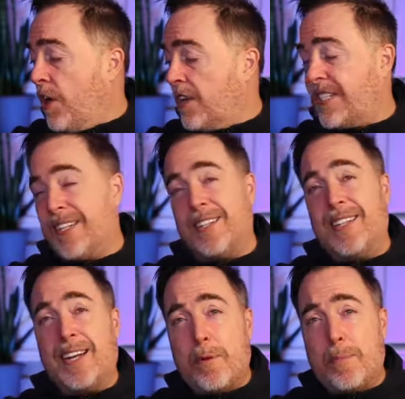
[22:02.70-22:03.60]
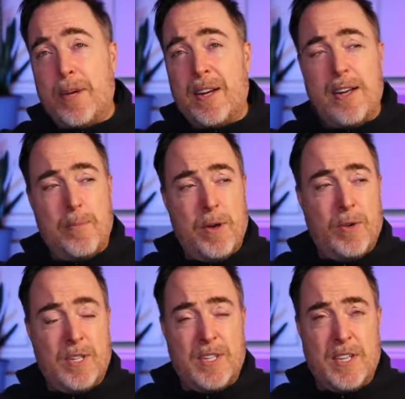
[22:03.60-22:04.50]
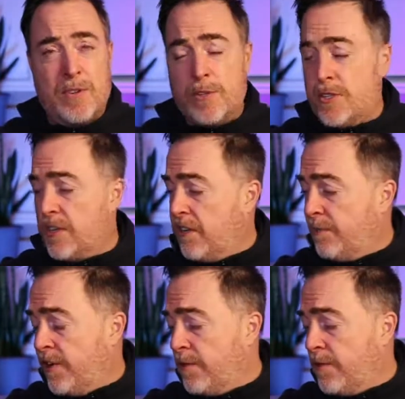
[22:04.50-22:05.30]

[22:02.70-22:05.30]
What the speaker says: a little bit about continuous delivery.